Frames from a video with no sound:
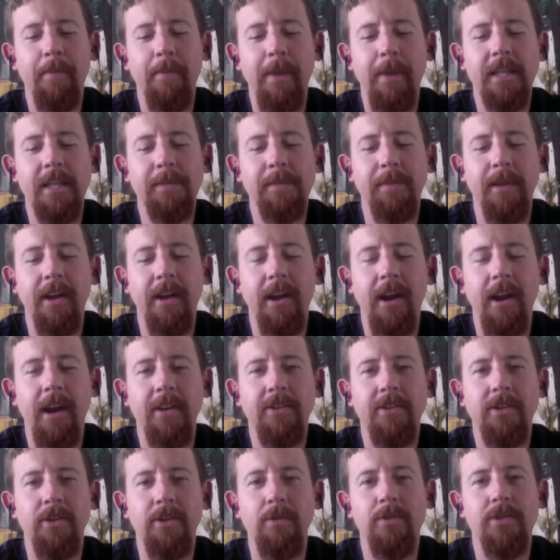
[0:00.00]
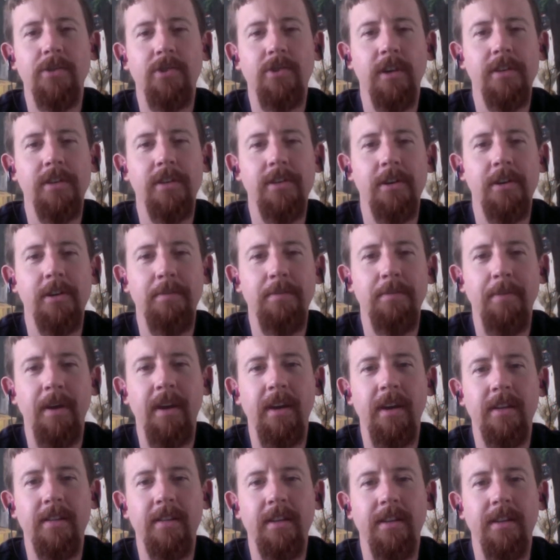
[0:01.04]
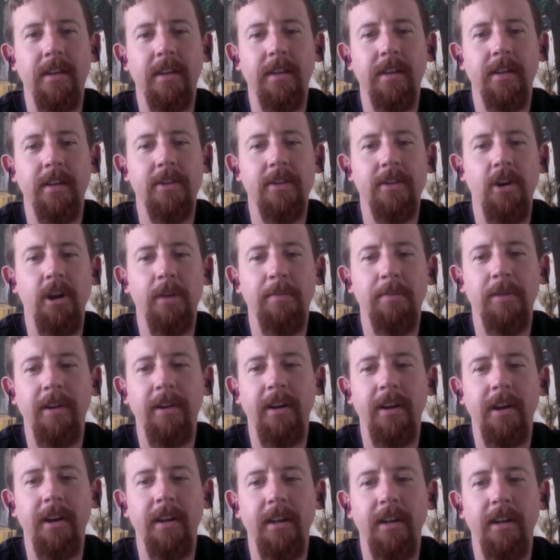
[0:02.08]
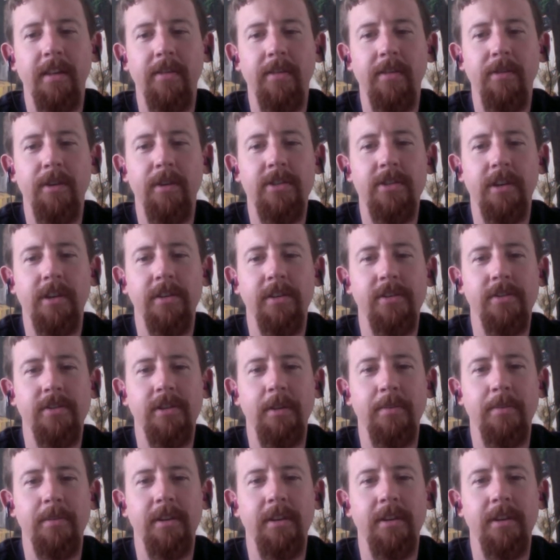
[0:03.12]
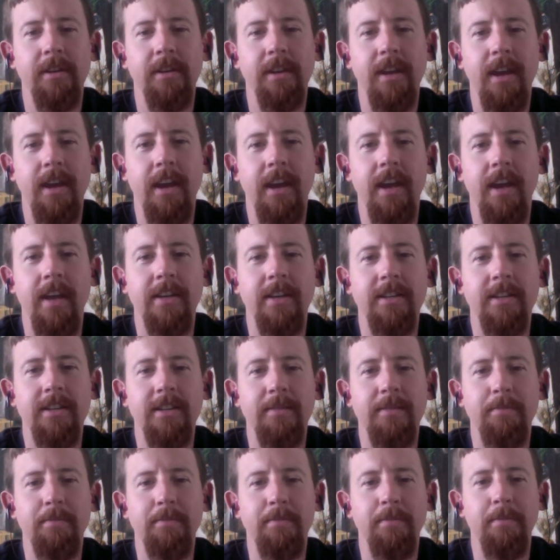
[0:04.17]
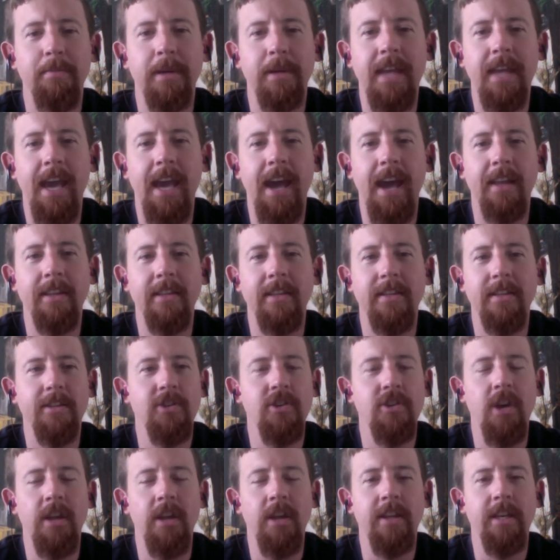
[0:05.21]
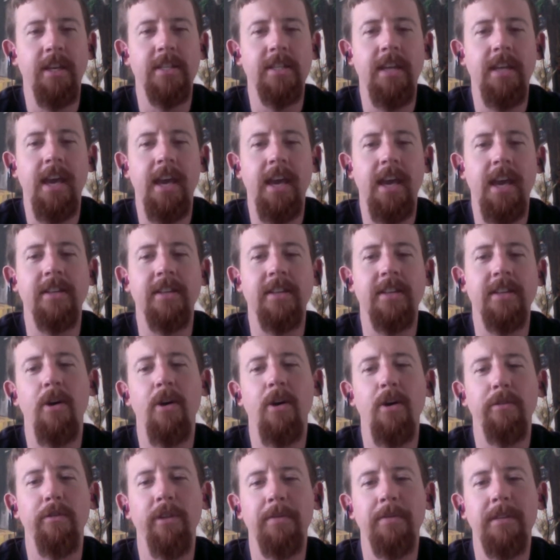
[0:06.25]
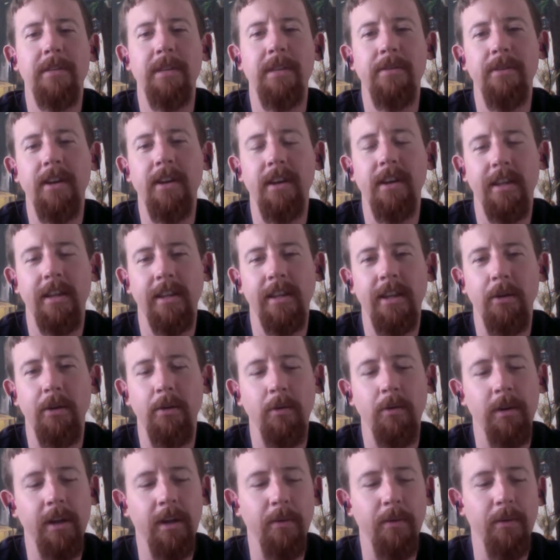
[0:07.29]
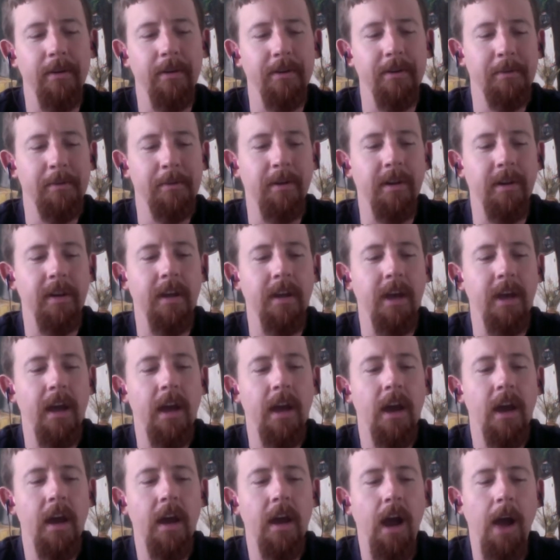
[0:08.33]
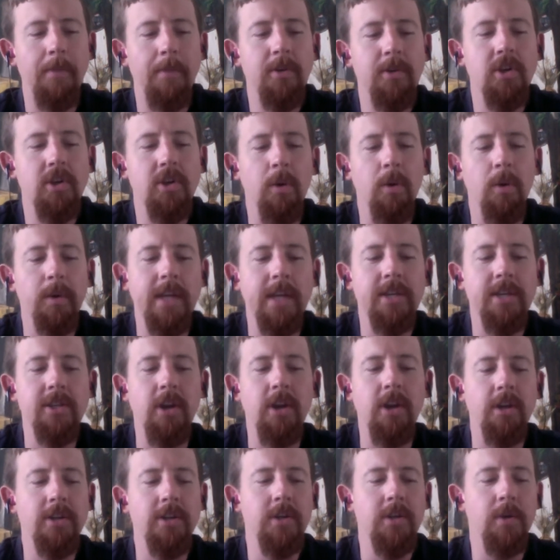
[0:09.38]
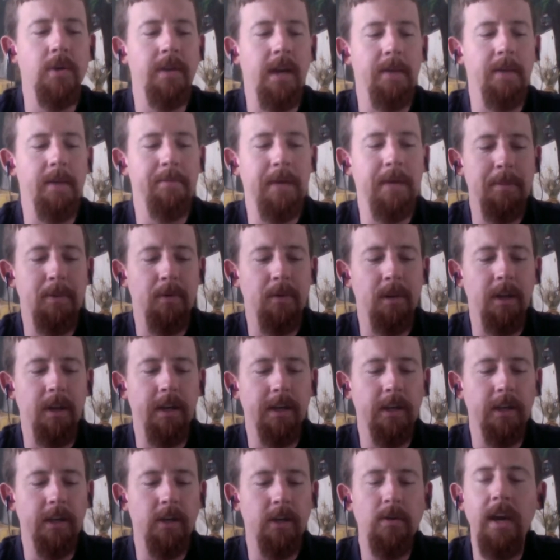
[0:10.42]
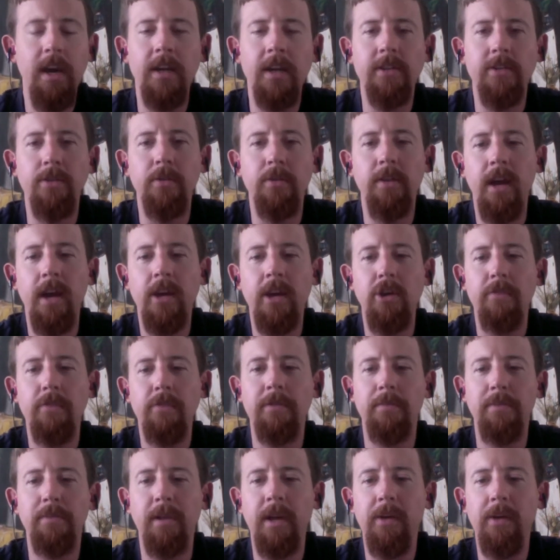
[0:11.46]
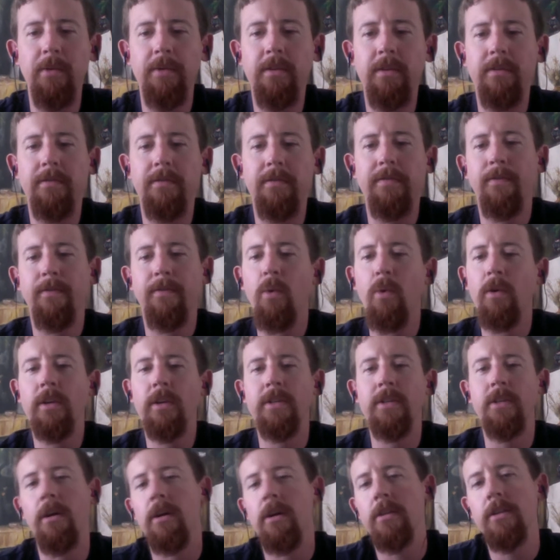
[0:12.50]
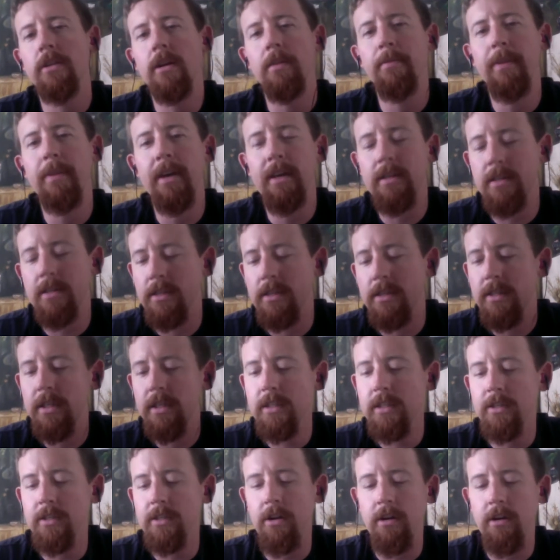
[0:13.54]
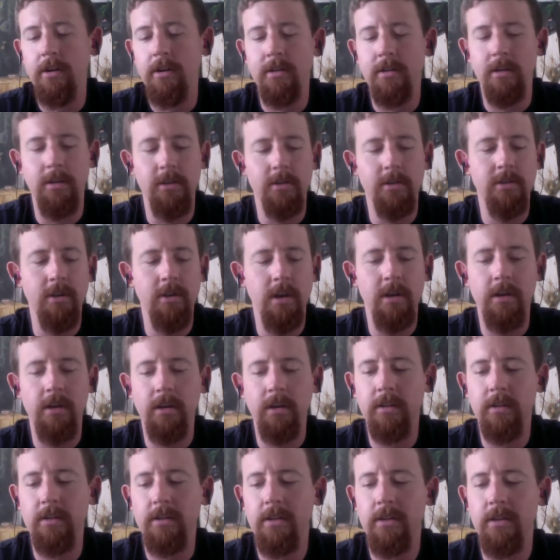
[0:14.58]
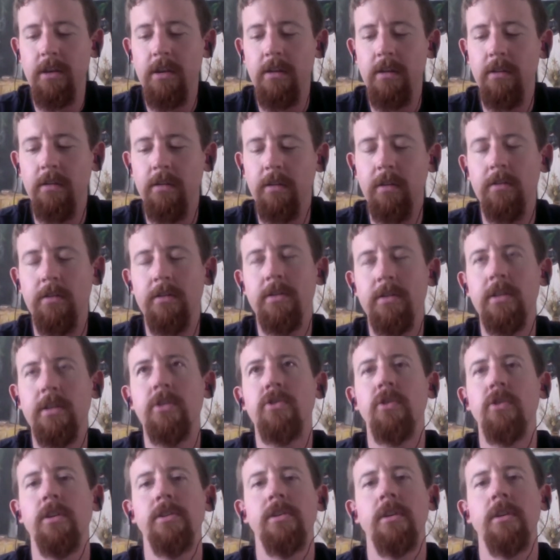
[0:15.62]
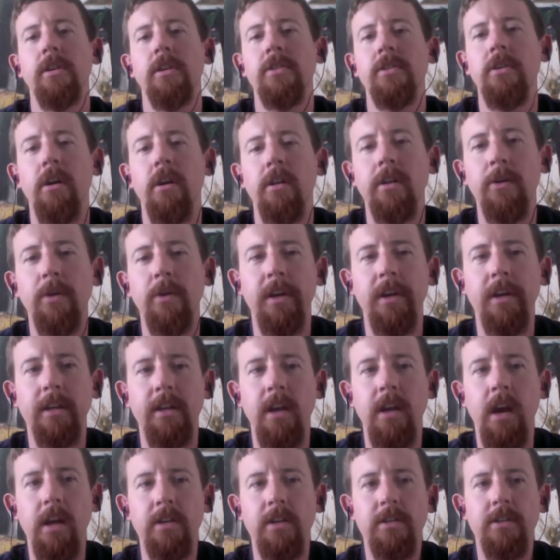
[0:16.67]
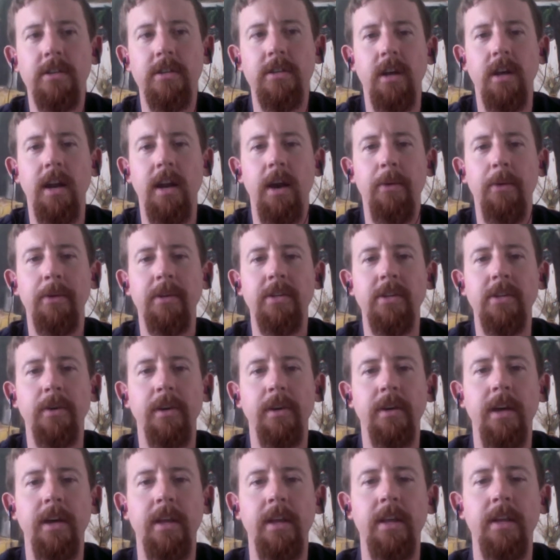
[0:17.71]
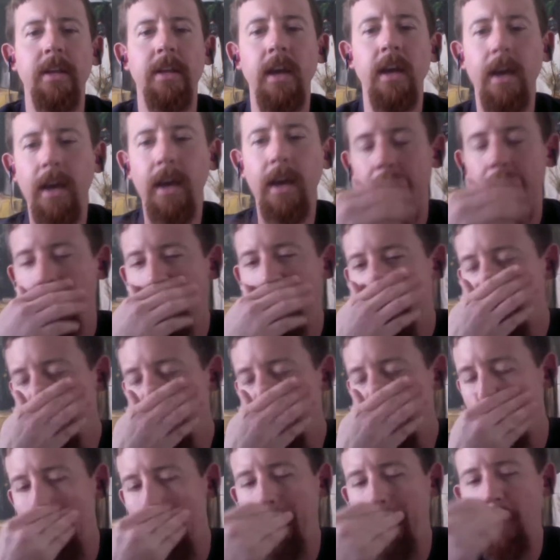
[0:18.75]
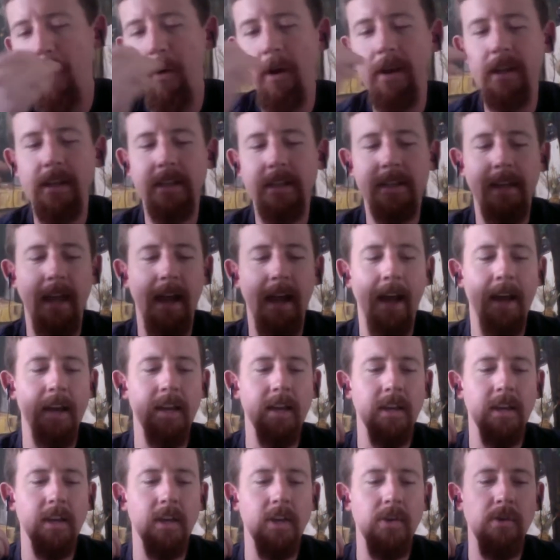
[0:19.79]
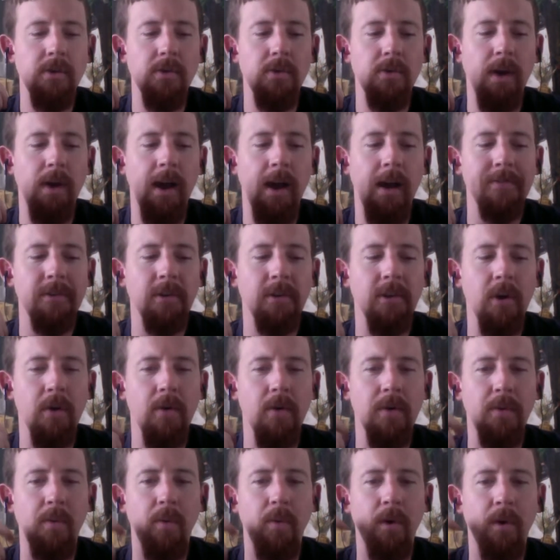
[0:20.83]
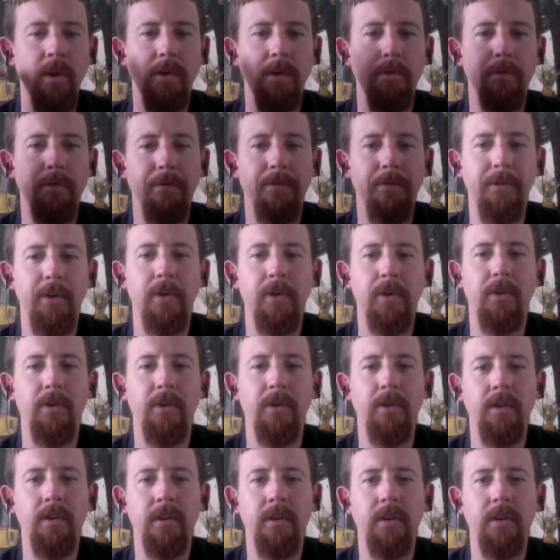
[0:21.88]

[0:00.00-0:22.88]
bass player had 2 strings on his bass, and like the guitar player had like 3 strings or something, but they had these hits all over MTV, and like they were one-hit wonders. But I'm sure when they started doing that, people were like, "You can't do that. You have to play with 4 guitars on a bass and 6 guitars on a you know, 6 strings on a guitar." And they were like, "No, this is just kind of how we do it." And my point is that you have to go with what you feel